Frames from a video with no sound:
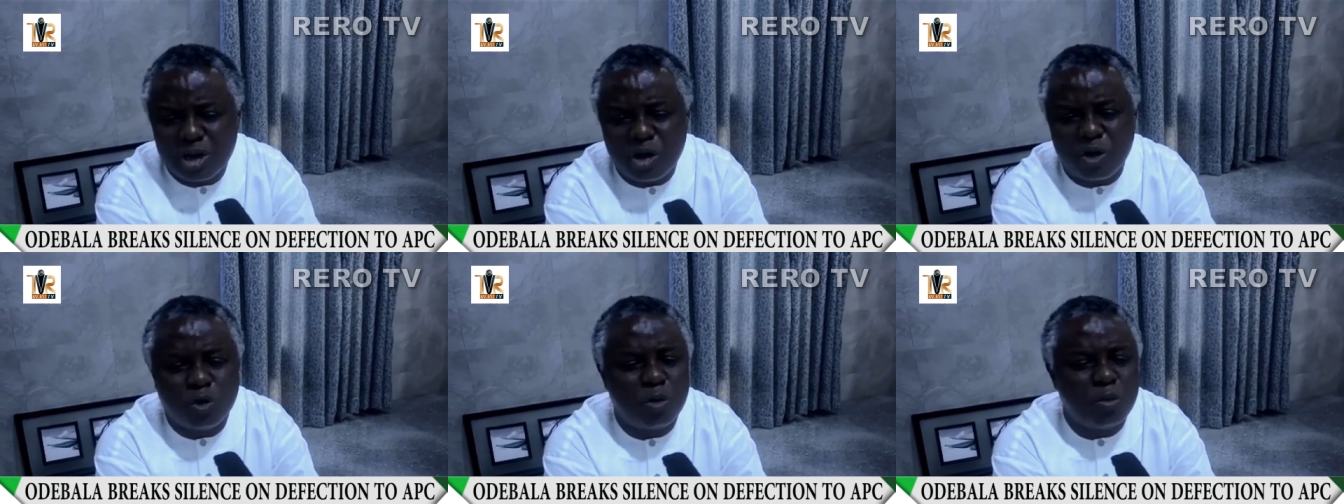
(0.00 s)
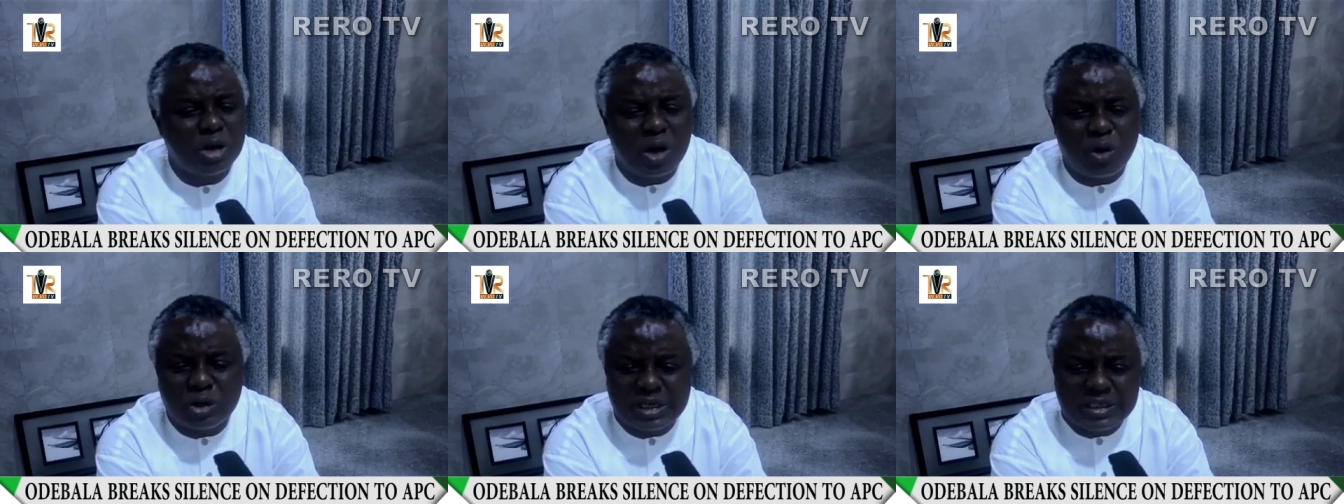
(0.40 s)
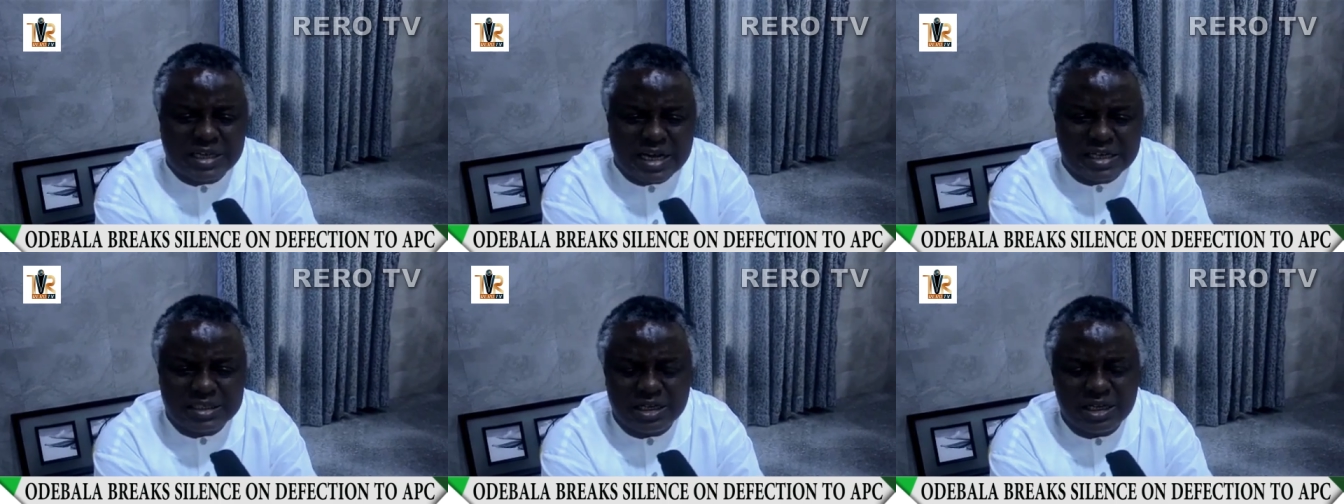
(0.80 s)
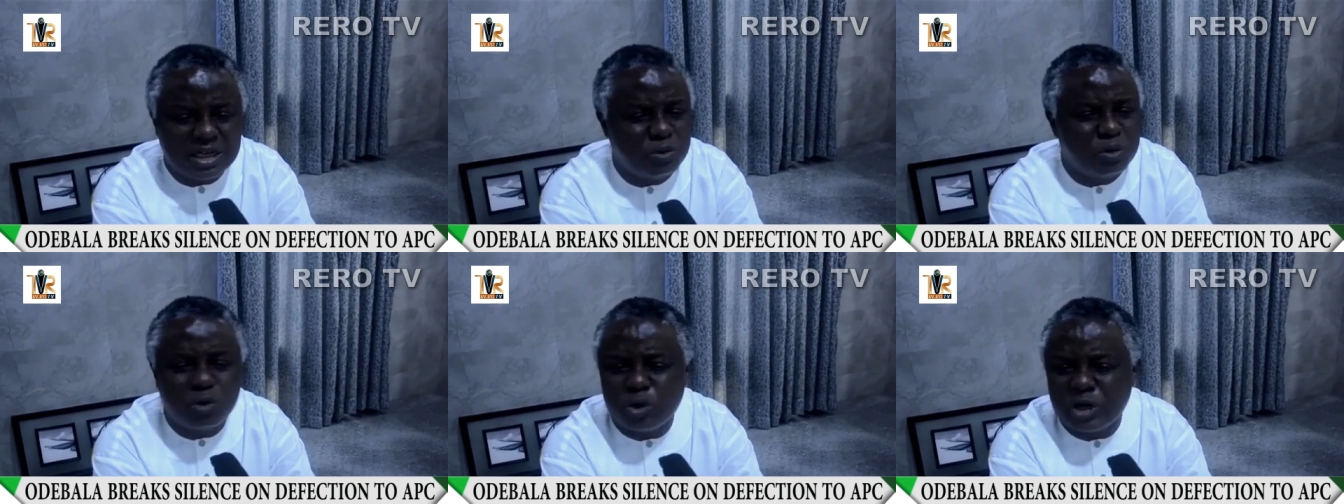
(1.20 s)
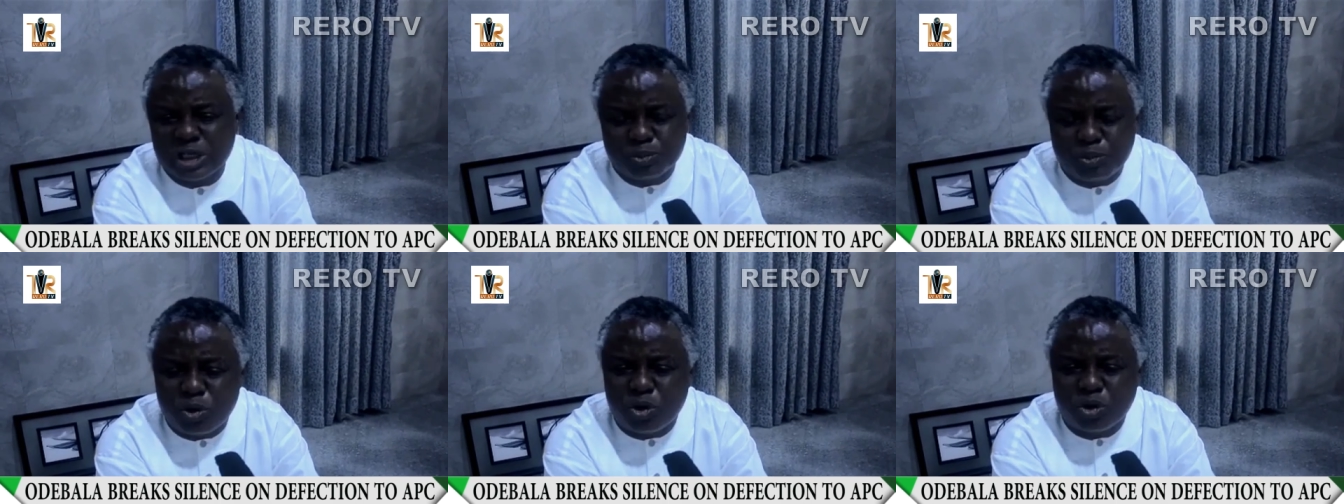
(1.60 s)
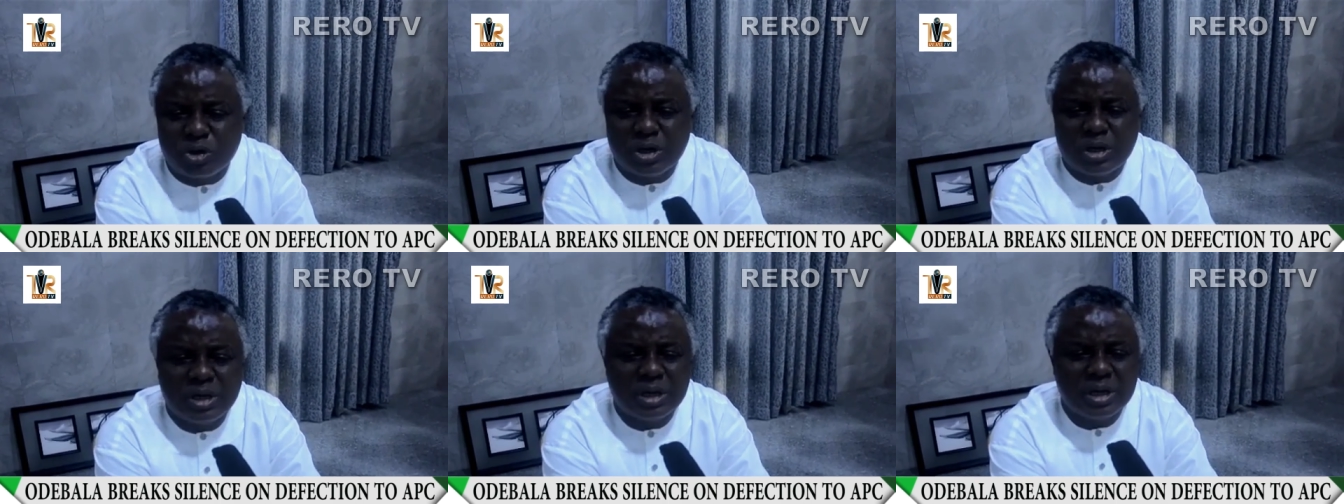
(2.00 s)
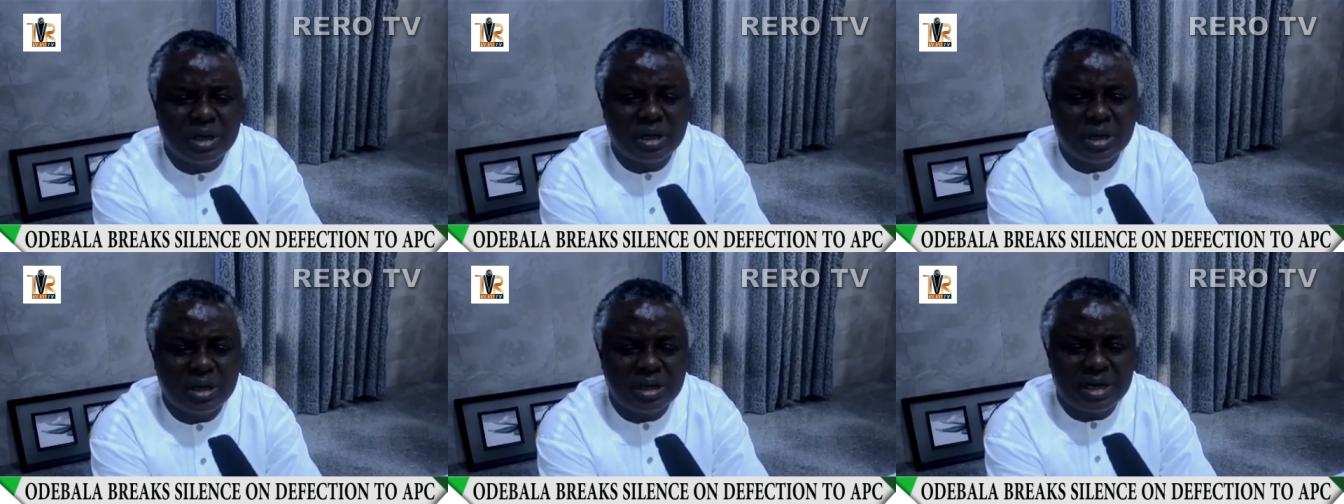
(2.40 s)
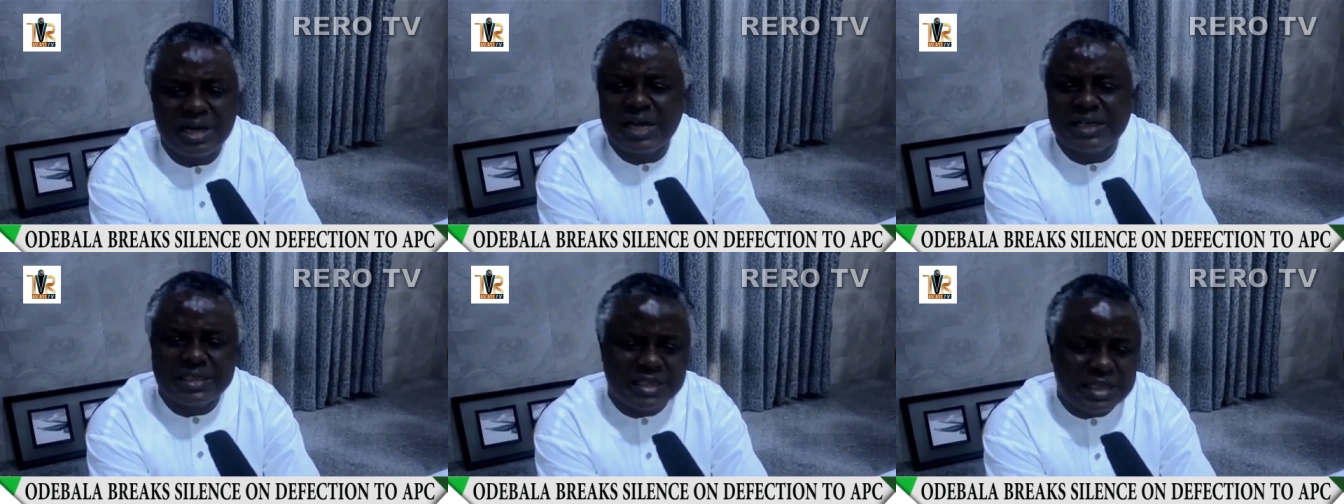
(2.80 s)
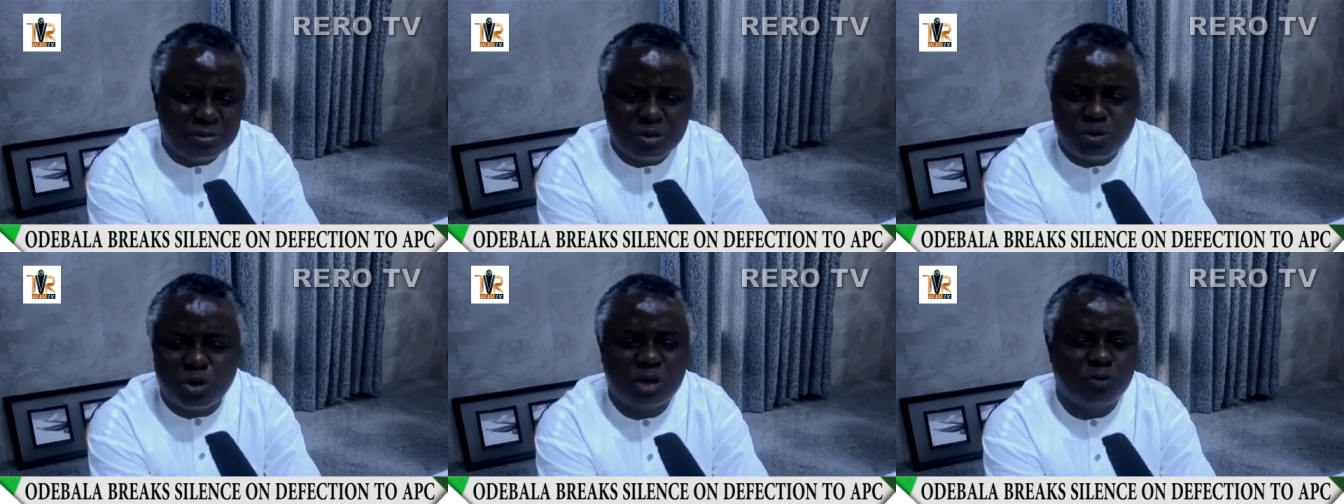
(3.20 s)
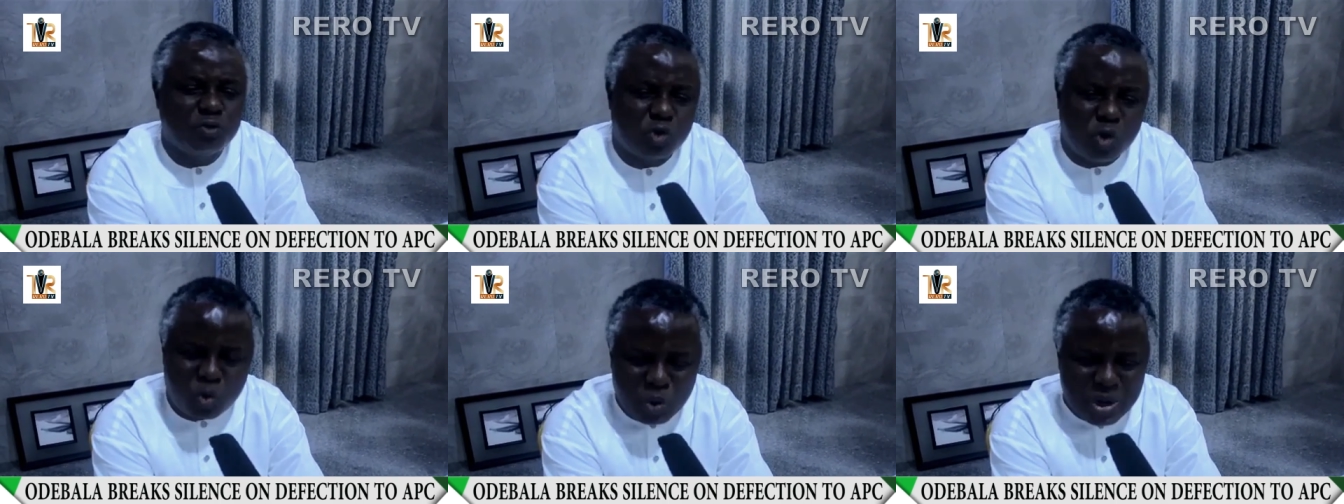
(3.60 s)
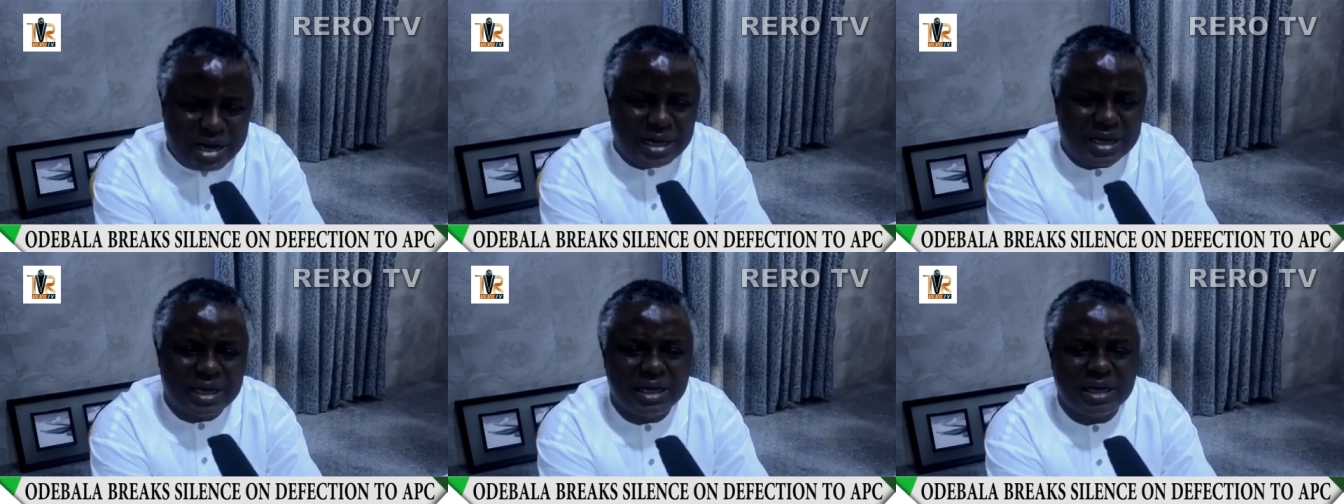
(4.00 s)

I'll call more than 100 times. He will not respond. And I see him, he will not even talk well.